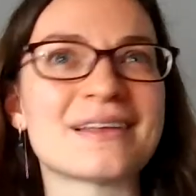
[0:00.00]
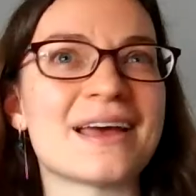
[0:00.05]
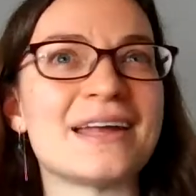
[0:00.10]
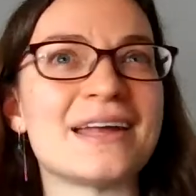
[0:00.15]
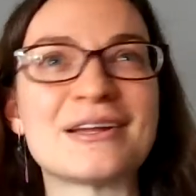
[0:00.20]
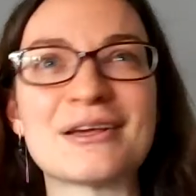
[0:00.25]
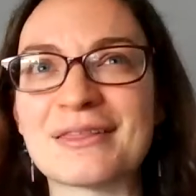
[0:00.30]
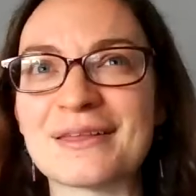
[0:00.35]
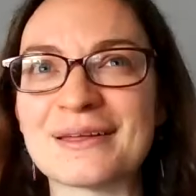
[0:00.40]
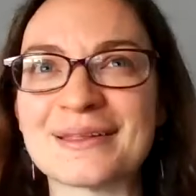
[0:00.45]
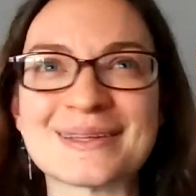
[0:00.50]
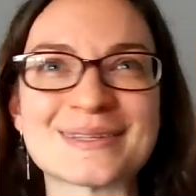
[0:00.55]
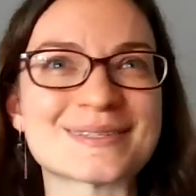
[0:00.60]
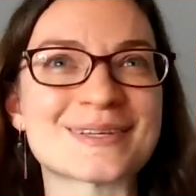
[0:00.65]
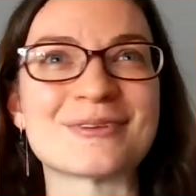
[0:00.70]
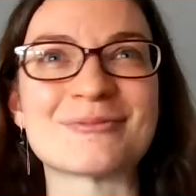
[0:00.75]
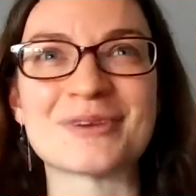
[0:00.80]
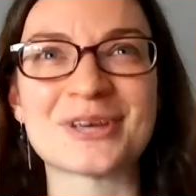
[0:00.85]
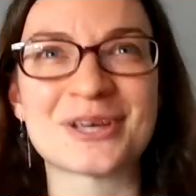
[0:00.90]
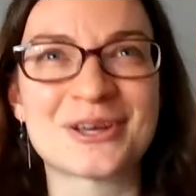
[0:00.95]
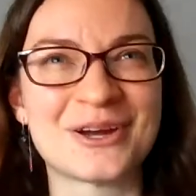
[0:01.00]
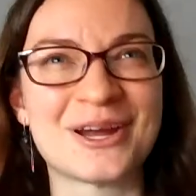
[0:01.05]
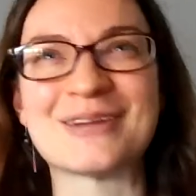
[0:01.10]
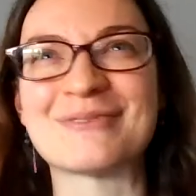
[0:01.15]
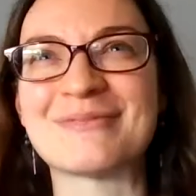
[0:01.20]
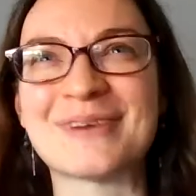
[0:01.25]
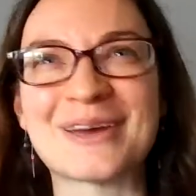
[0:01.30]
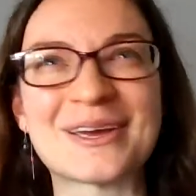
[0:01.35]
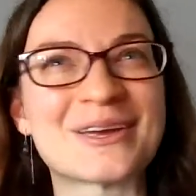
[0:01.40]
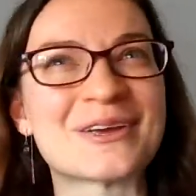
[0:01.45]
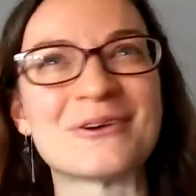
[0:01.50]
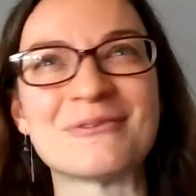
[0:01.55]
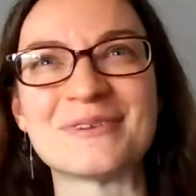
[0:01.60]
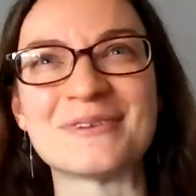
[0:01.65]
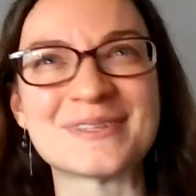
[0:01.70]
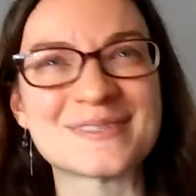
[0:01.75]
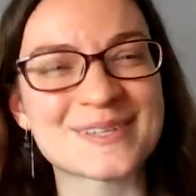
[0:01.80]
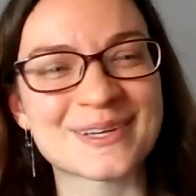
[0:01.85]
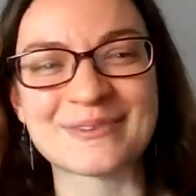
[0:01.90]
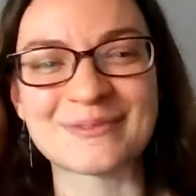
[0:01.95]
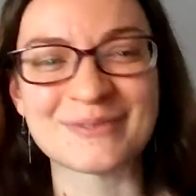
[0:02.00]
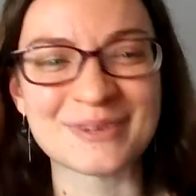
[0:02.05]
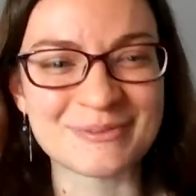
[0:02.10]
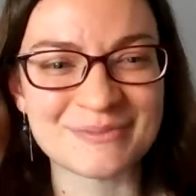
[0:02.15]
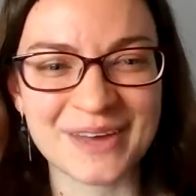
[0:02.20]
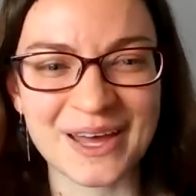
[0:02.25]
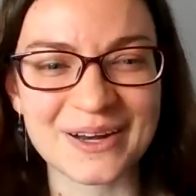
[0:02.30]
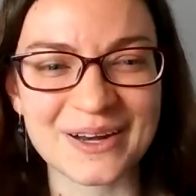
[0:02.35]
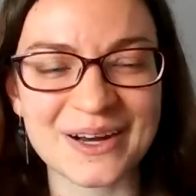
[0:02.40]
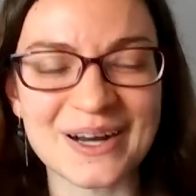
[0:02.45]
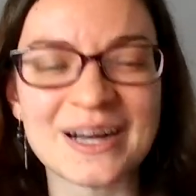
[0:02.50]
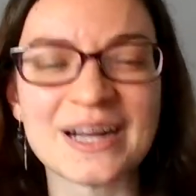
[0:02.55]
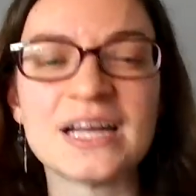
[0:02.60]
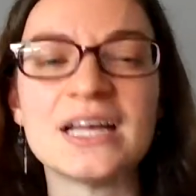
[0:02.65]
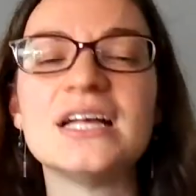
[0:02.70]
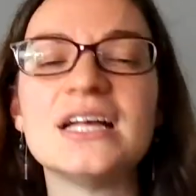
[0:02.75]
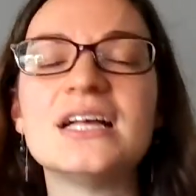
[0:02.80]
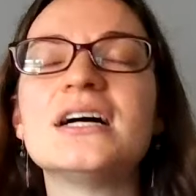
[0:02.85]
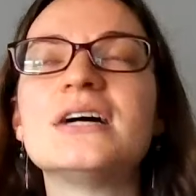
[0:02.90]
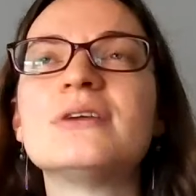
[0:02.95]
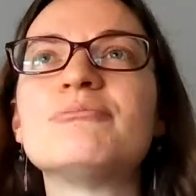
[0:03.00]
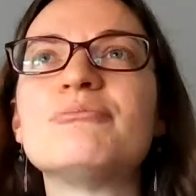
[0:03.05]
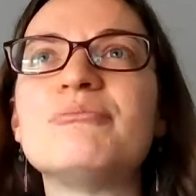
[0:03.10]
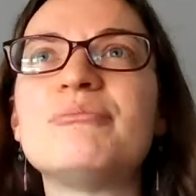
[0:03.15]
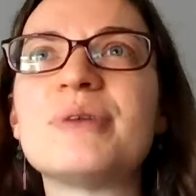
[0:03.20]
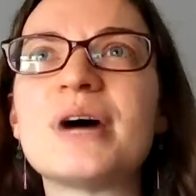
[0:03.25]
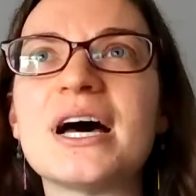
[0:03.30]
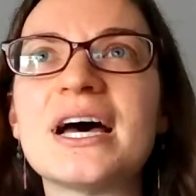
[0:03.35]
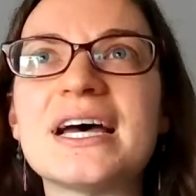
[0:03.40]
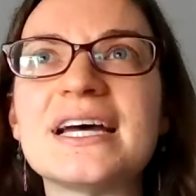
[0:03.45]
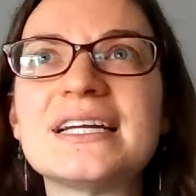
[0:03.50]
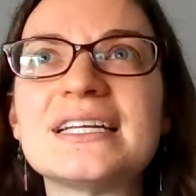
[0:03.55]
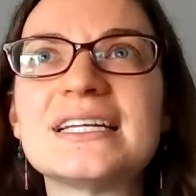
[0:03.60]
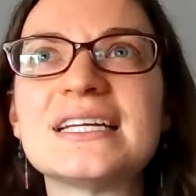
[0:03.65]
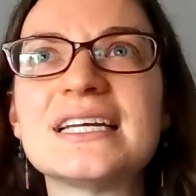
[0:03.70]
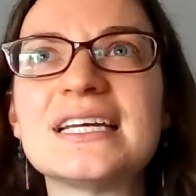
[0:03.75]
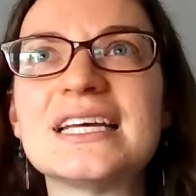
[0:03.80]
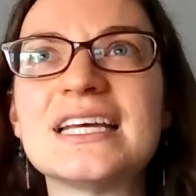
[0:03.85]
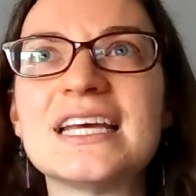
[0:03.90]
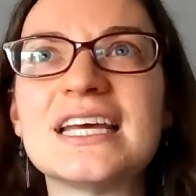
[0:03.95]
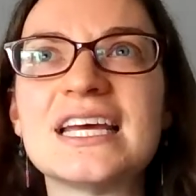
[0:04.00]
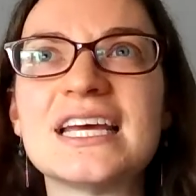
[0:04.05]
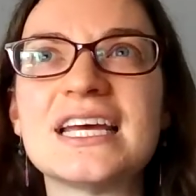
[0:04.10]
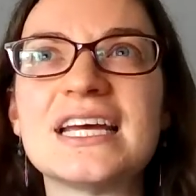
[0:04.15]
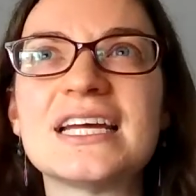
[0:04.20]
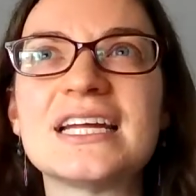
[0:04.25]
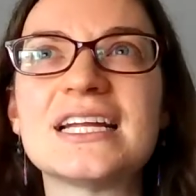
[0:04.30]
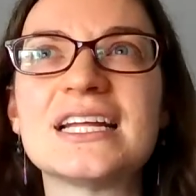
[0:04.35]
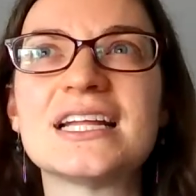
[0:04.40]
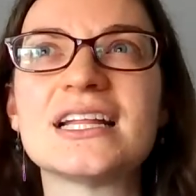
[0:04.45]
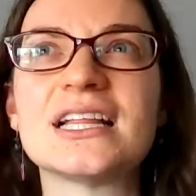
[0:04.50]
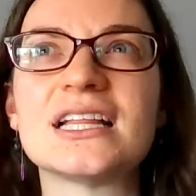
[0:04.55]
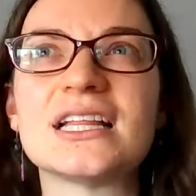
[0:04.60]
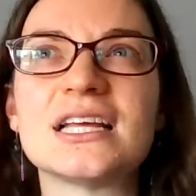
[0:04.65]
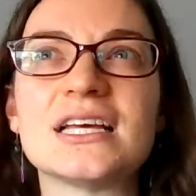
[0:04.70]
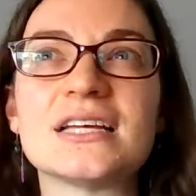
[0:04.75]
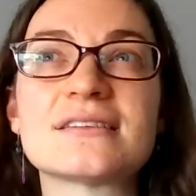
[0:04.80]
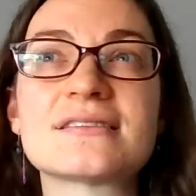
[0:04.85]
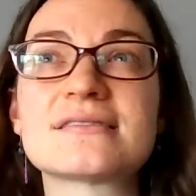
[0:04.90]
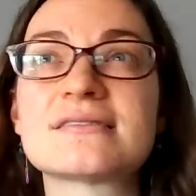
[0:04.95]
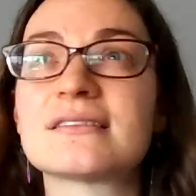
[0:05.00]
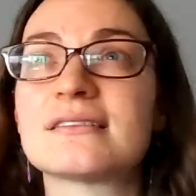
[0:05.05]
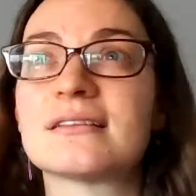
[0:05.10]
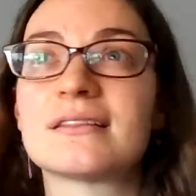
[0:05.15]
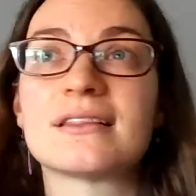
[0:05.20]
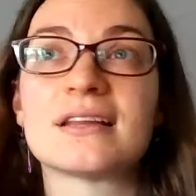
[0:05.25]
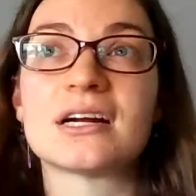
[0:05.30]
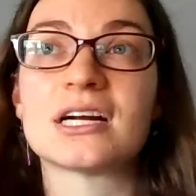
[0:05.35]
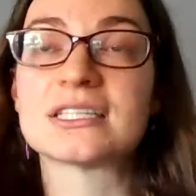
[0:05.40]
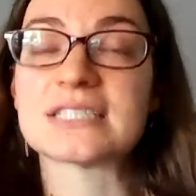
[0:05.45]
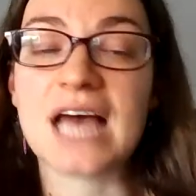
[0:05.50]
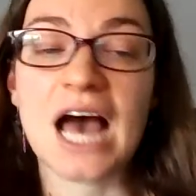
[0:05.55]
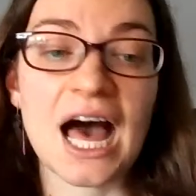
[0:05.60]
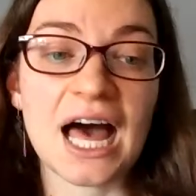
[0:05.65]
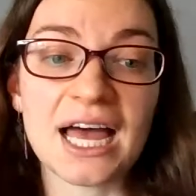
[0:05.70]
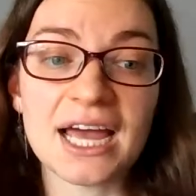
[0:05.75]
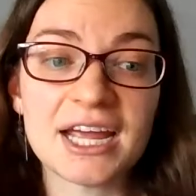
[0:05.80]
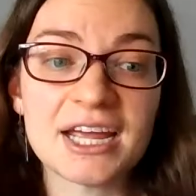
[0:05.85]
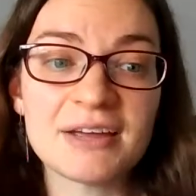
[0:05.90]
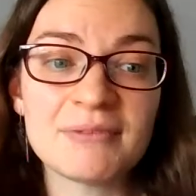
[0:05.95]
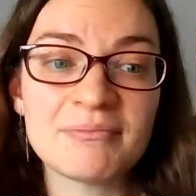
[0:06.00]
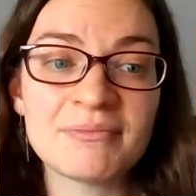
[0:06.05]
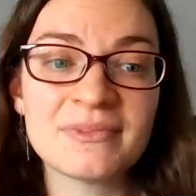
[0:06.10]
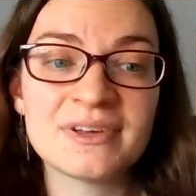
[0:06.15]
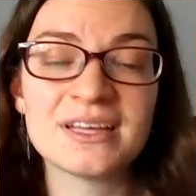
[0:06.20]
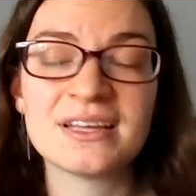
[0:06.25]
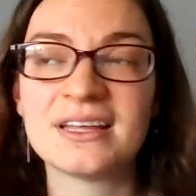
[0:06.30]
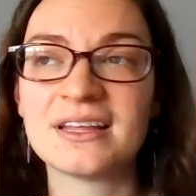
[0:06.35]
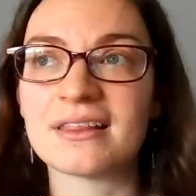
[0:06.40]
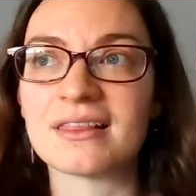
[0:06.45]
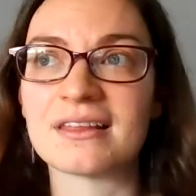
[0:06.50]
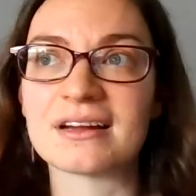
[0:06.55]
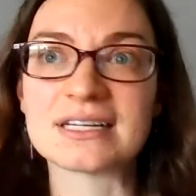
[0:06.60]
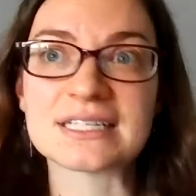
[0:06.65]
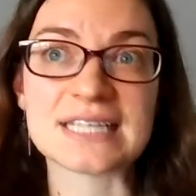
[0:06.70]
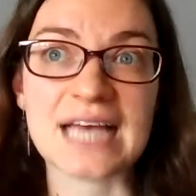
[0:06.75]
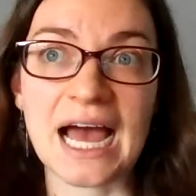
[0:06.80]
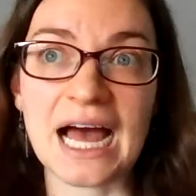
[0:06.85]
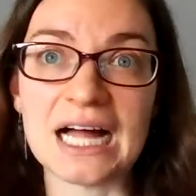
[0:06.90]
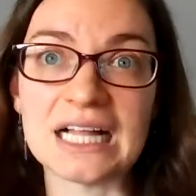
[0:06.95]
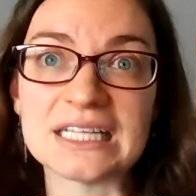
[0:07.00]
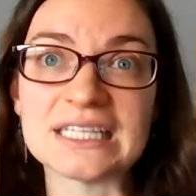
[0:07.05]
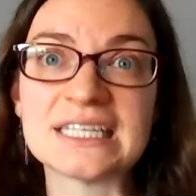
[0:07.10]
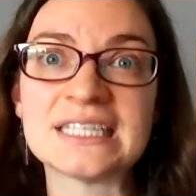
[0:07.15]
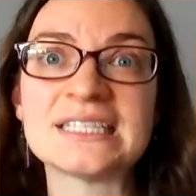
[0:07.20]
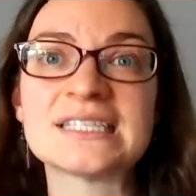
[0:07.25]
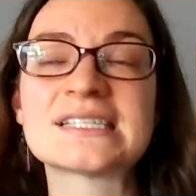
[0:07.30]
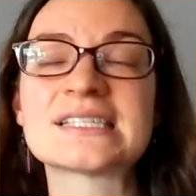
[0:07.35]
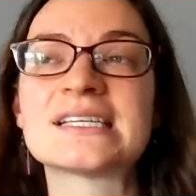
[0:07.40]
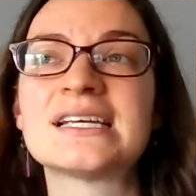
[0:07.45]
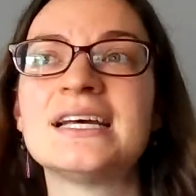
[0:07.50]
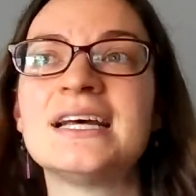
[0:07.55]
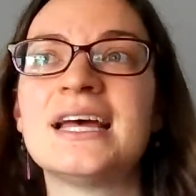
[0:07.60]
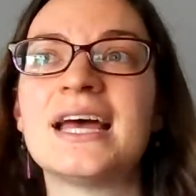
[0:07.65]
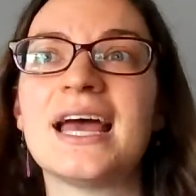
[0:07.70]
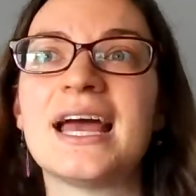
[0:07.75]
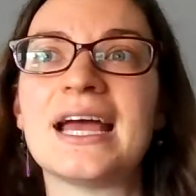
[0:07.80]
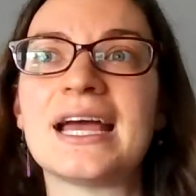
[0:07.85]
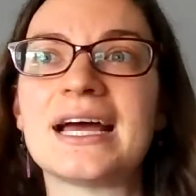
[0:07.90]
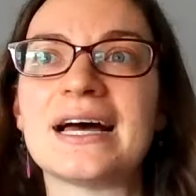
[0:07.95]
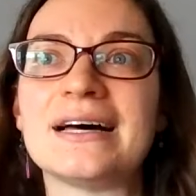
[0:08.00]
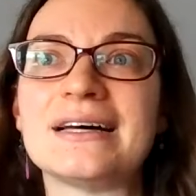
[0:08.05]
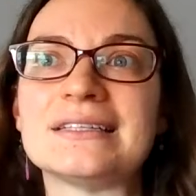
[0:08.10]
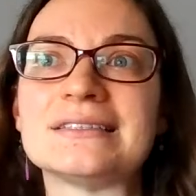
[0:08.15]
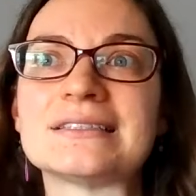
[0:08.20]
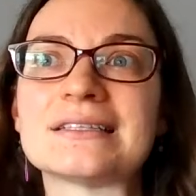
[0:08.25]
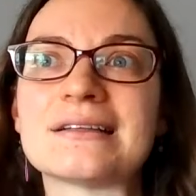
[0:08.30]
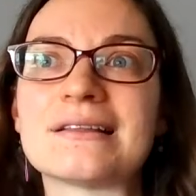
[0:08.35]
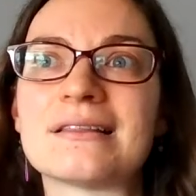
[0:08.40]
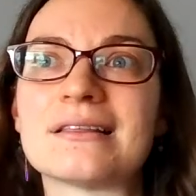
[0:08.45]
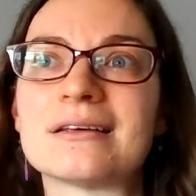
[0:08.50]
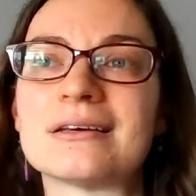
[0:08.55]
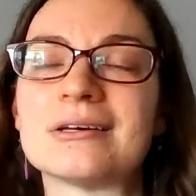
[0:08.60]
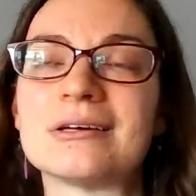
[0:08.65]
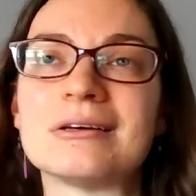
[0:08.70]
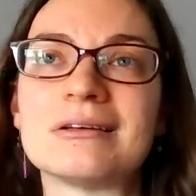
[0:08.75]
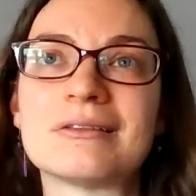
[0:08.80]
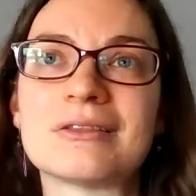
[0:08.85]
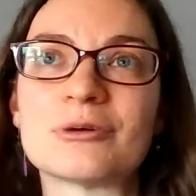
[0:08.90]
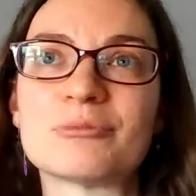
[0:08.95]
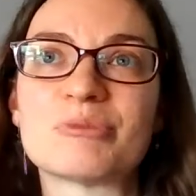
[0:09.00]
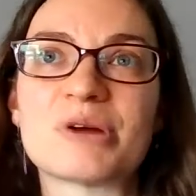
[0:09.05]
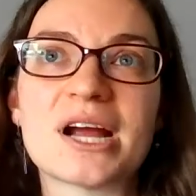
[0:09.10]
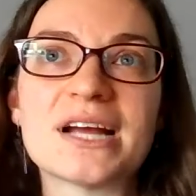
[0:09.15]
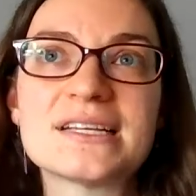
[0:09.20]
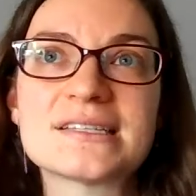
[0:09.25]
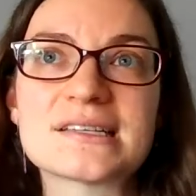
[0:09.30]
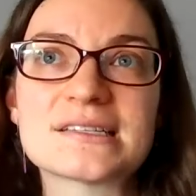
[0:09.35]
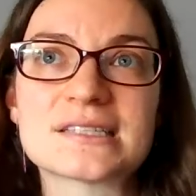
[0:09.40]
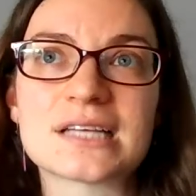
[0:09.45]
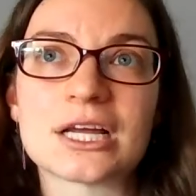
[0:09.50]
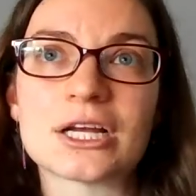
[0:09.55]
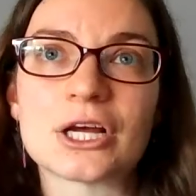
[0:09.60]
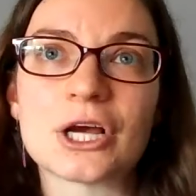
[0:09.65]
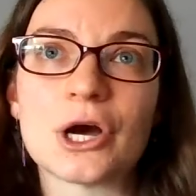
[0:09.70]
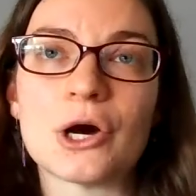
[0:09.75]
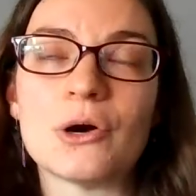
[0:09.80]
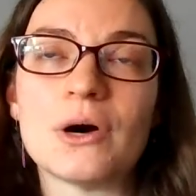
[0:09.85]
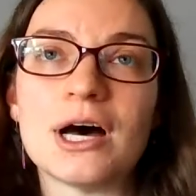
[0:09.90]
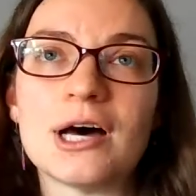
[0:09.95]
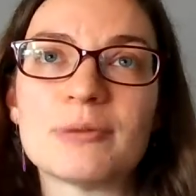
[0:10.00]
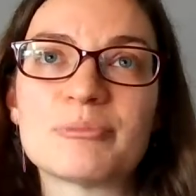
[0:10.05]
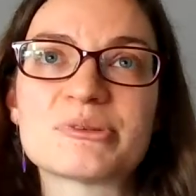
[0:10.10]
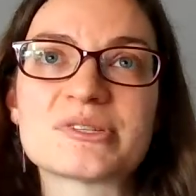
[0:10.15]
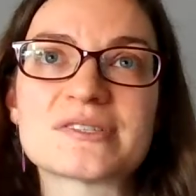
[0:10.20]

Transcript: Anything that's going to be created by humans is going to be better, but it's their time, their talent, and the price is going to go up.